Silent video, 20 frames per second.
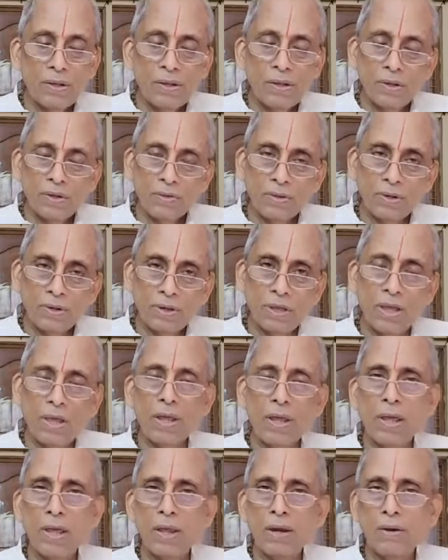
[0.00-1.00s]
So
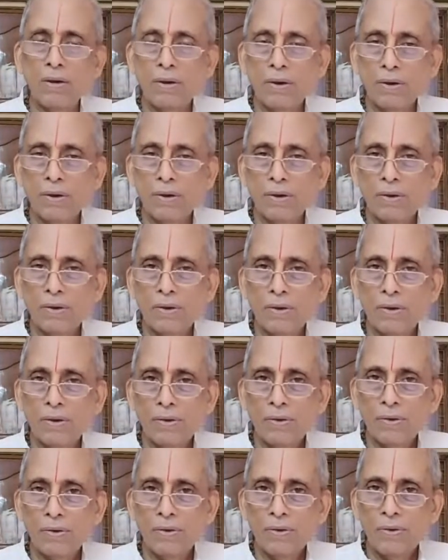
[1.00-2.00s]
here,
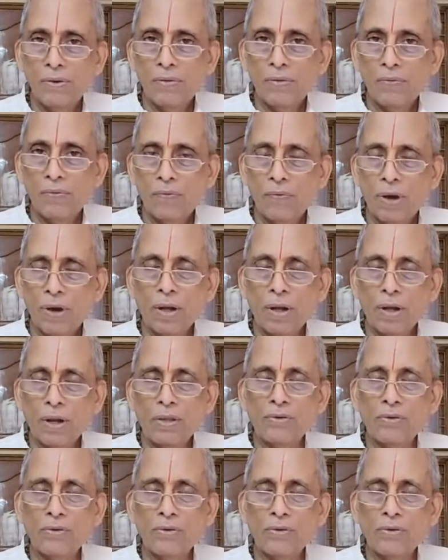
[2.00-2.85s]
what is